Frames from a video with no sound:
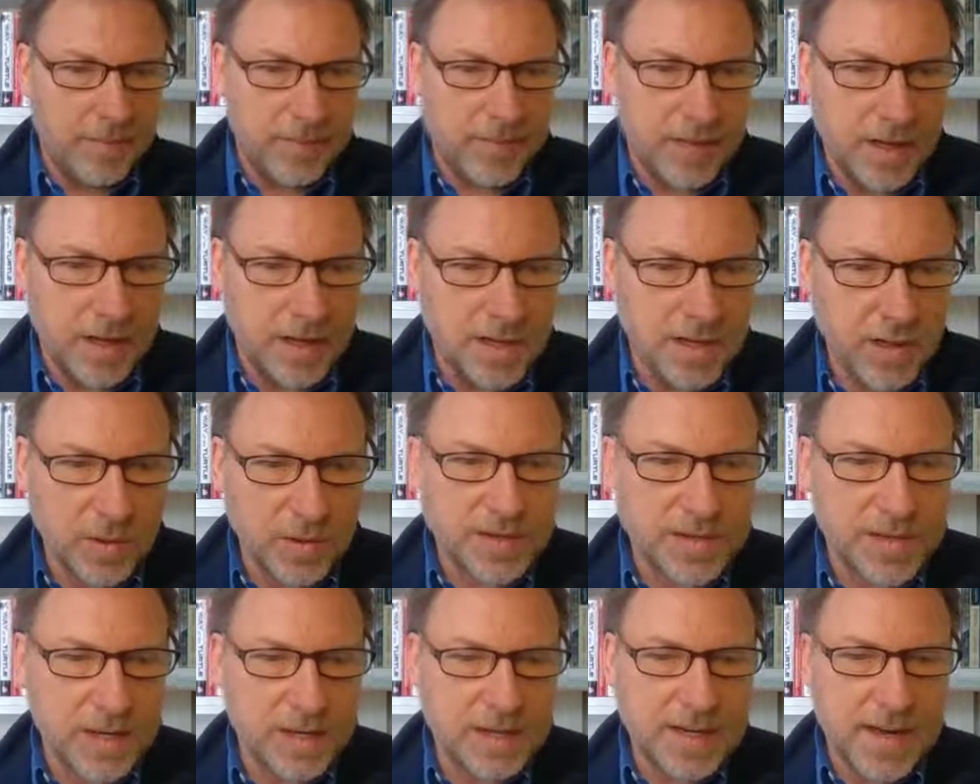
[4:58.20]
is
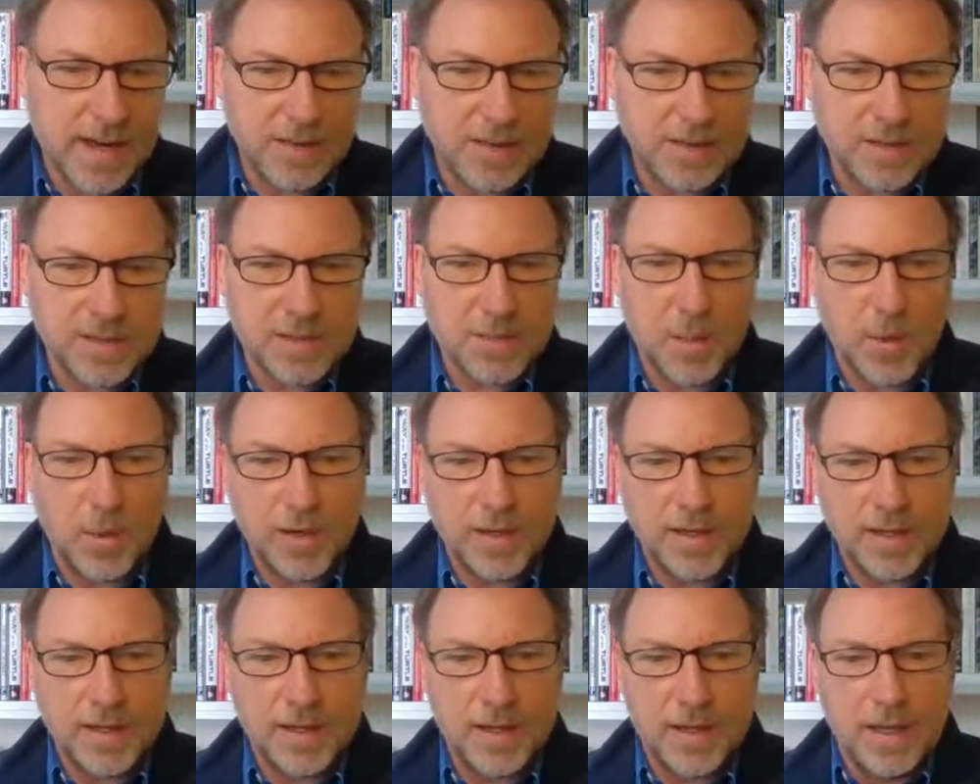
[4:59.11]
also down this
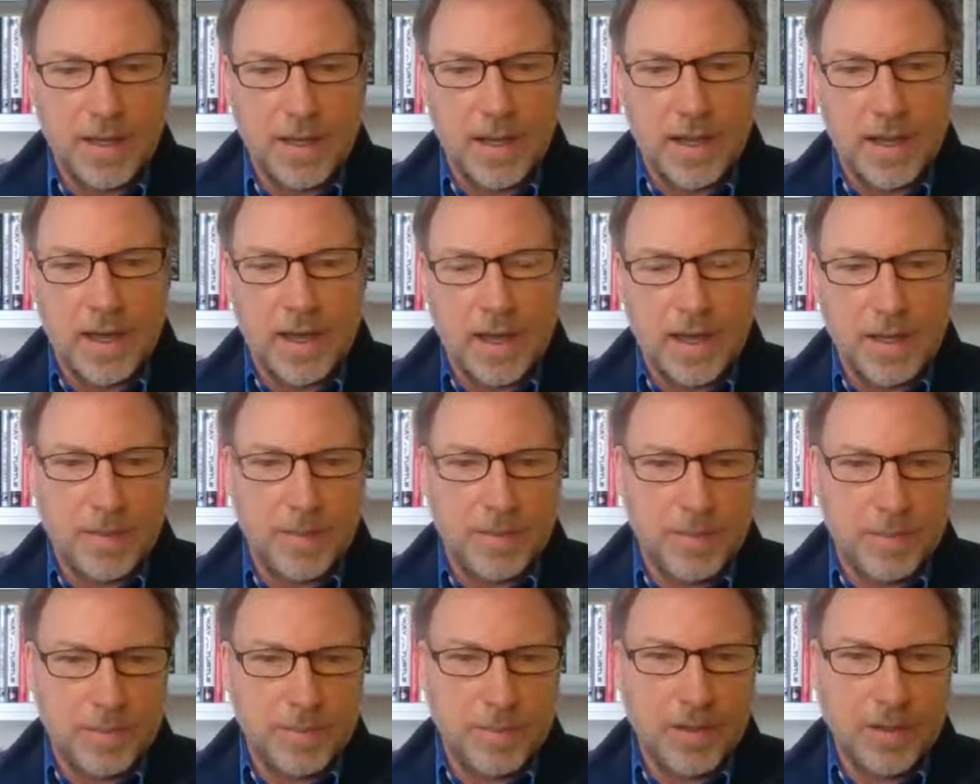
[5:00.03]
morning,
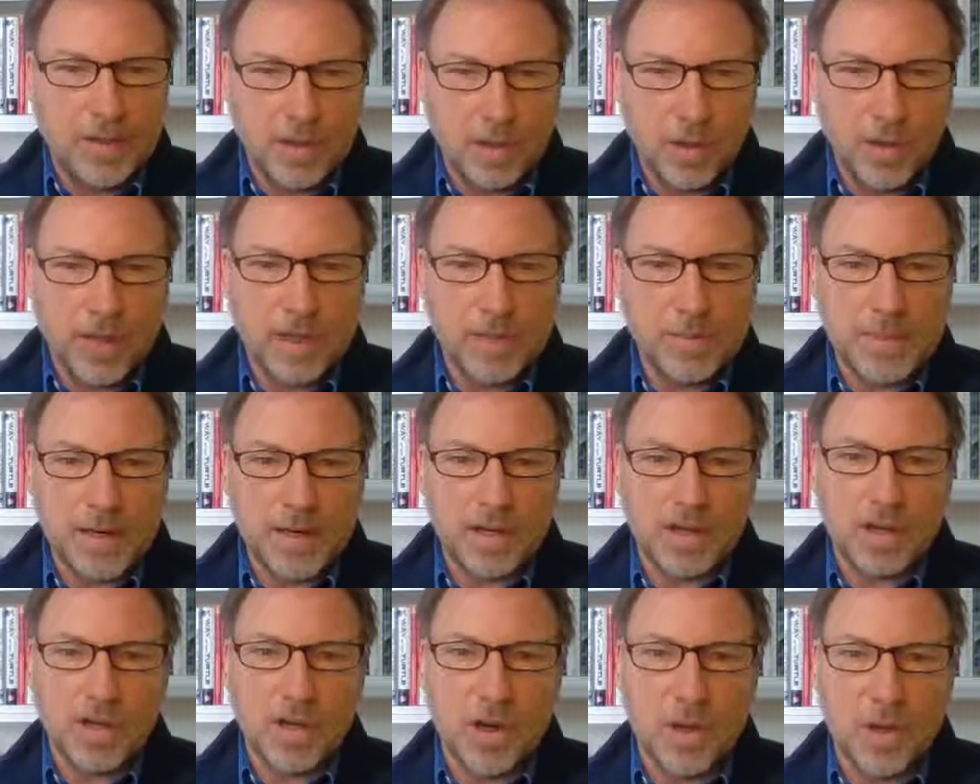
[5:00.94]
but looking better
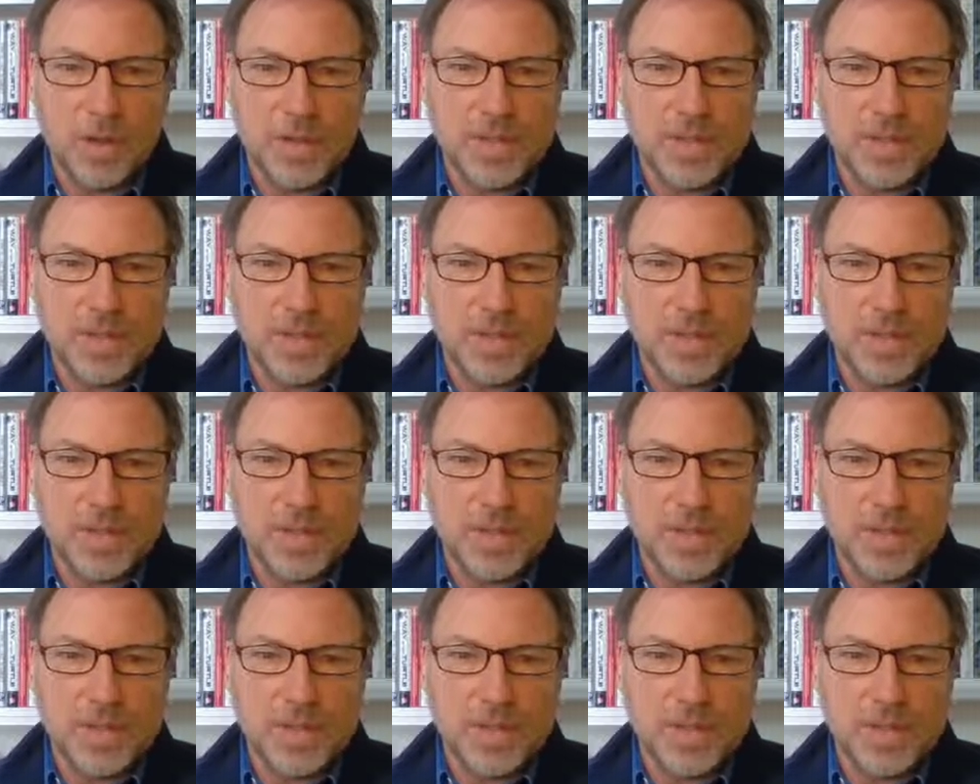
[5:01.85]
than gold,